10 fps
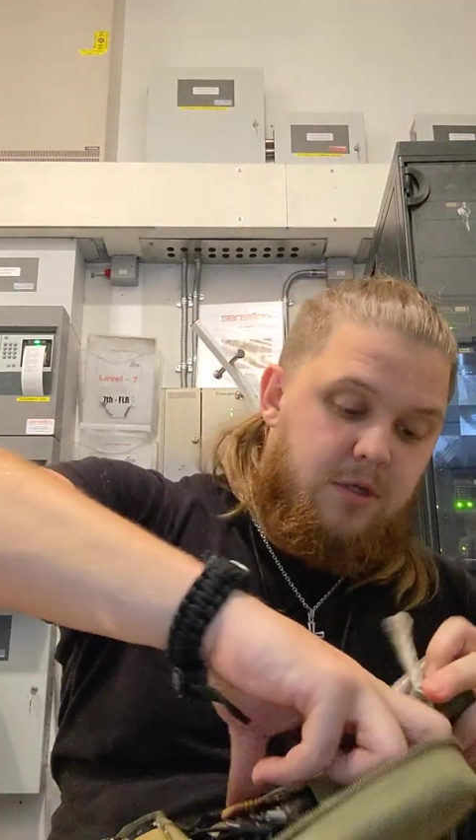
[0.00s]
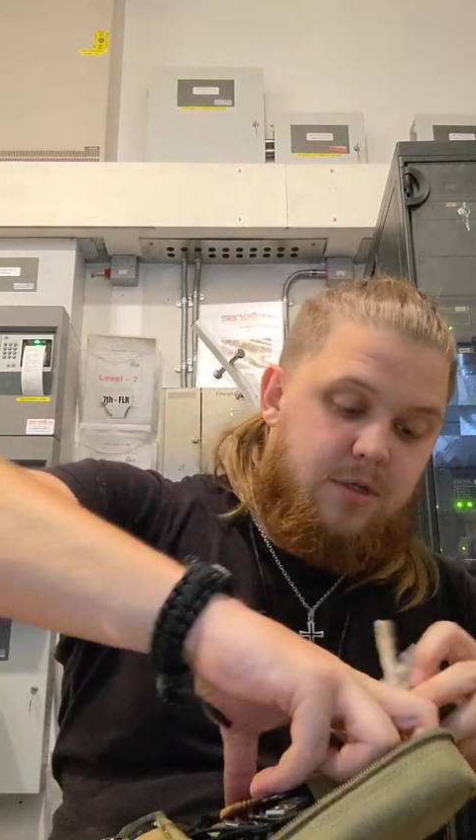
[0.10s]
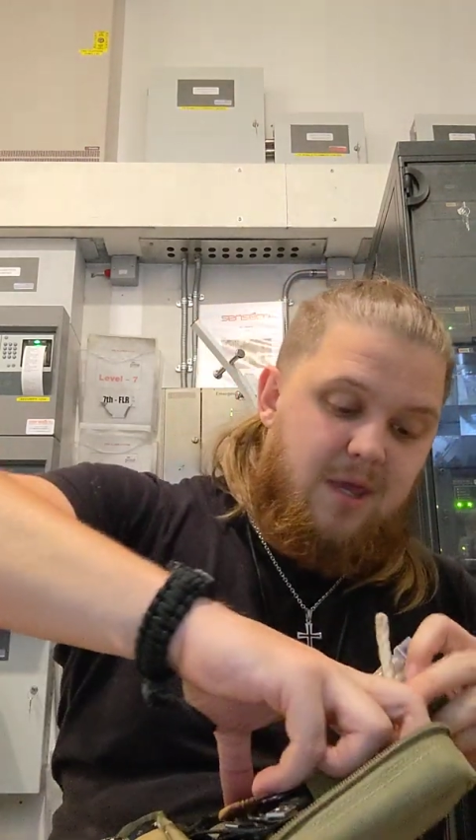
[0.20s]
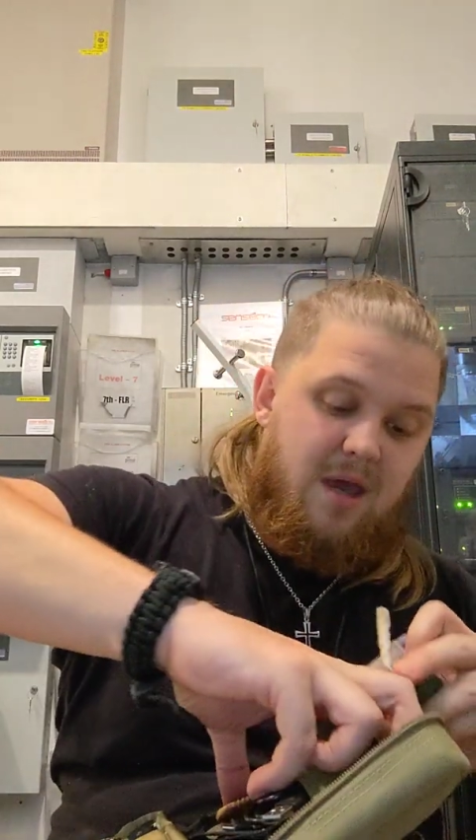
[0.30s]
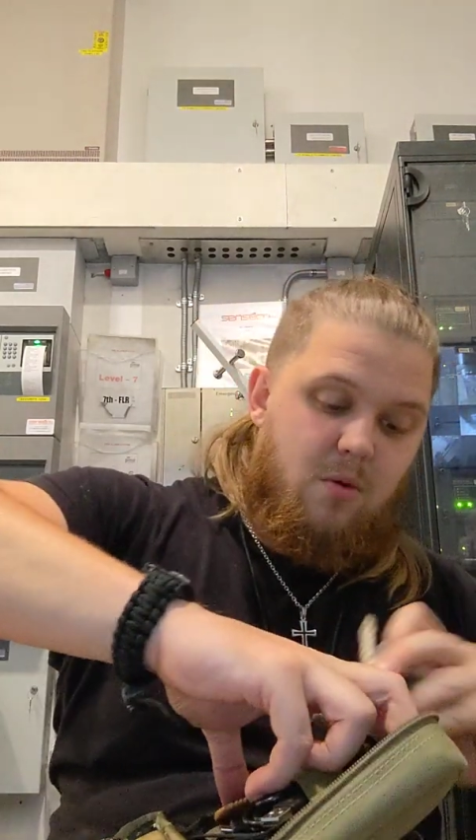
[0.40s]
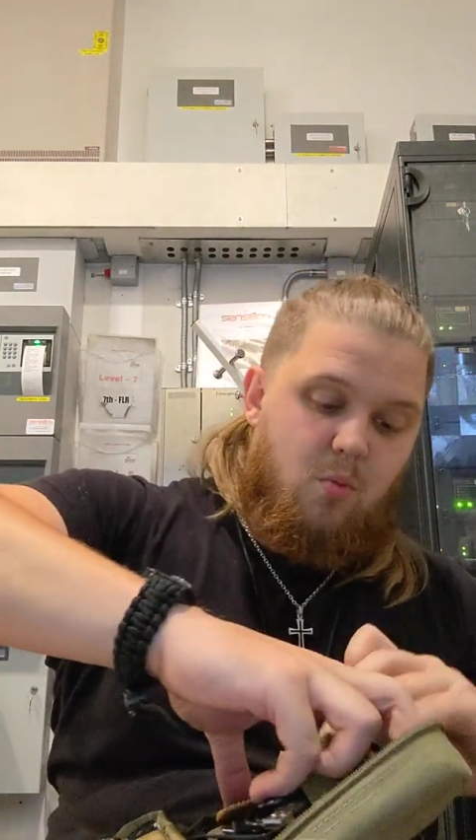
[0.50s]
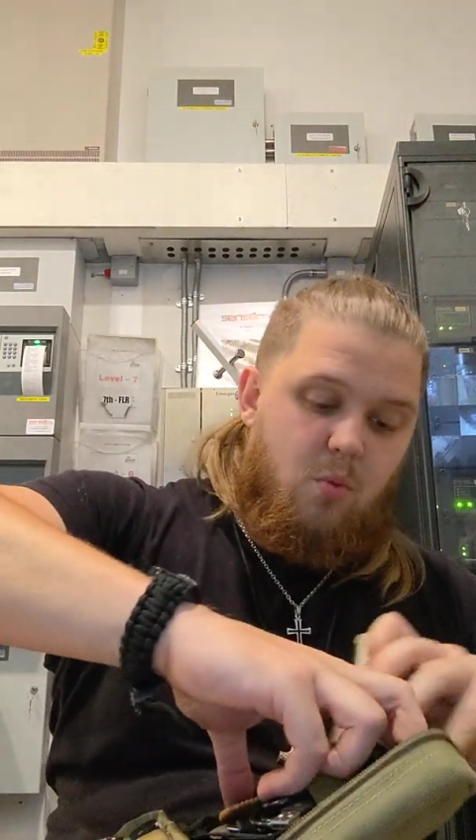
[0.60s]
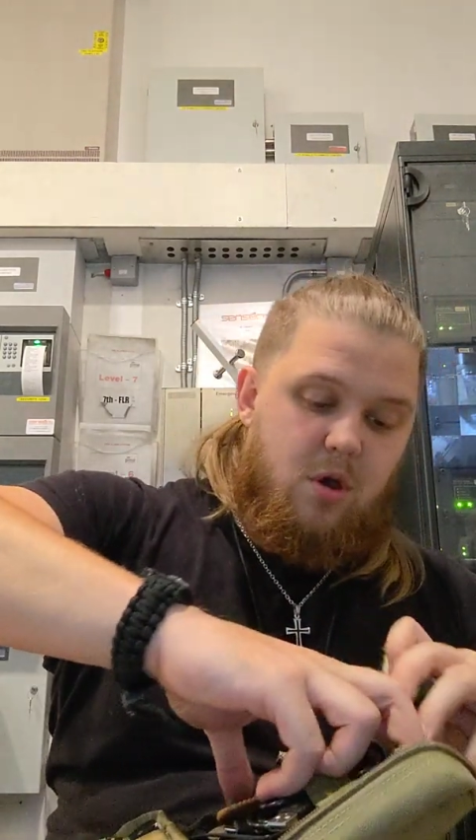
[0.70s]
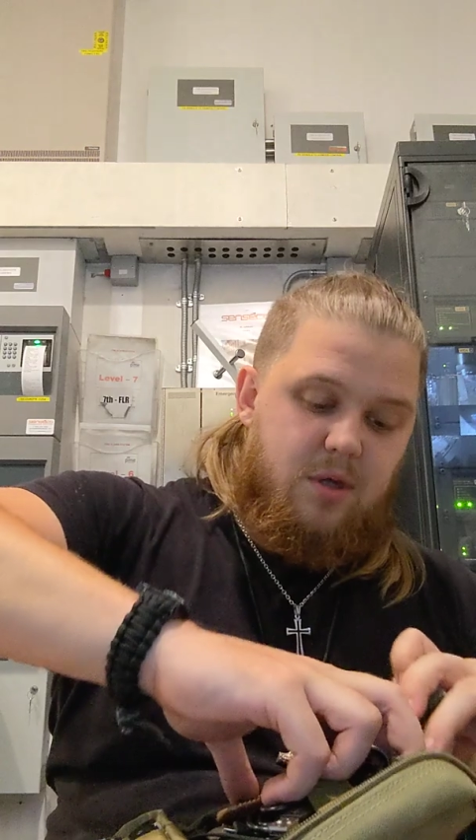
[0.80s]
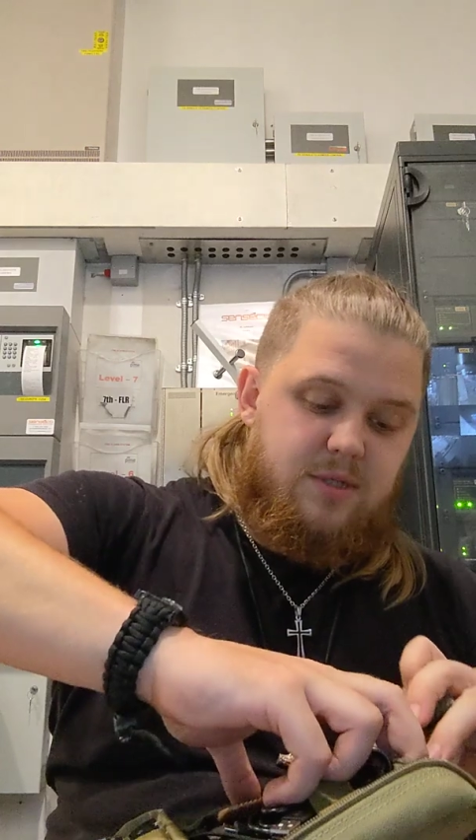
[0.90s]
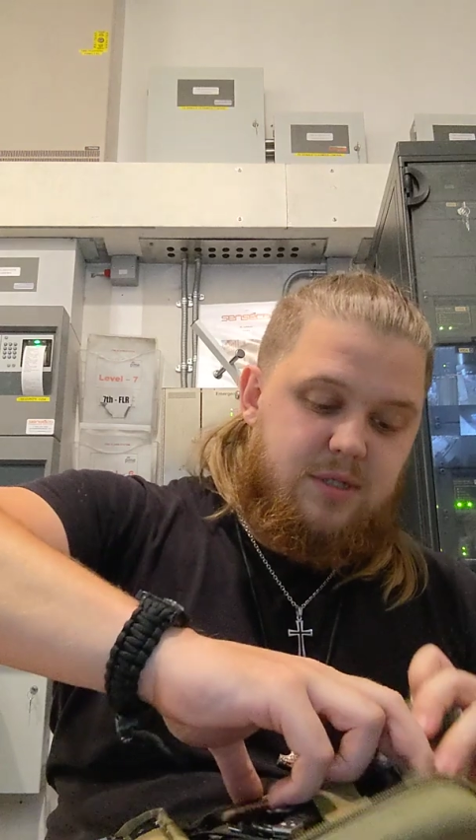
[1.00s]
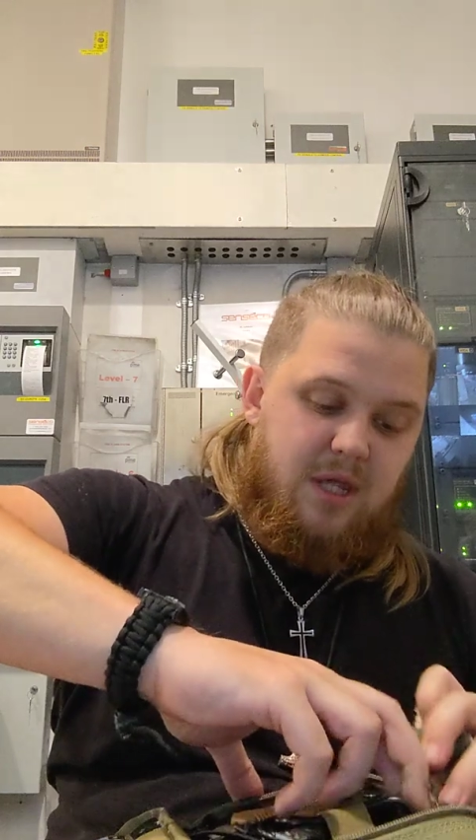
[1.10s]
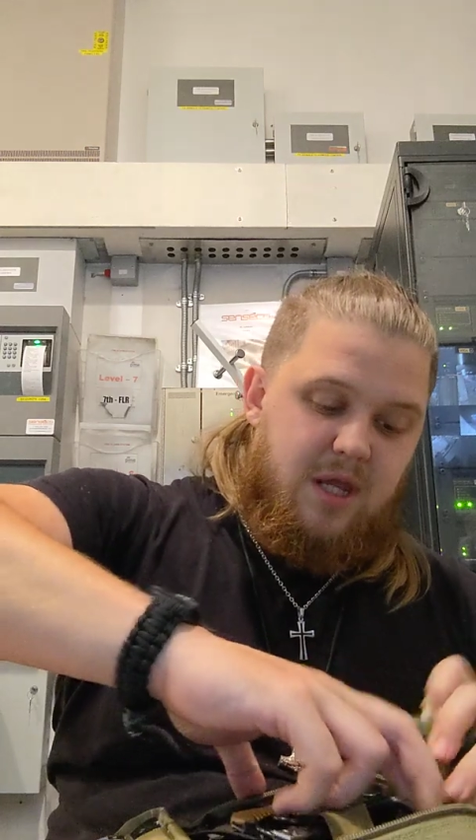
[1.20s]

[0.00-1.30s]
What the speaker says: So that works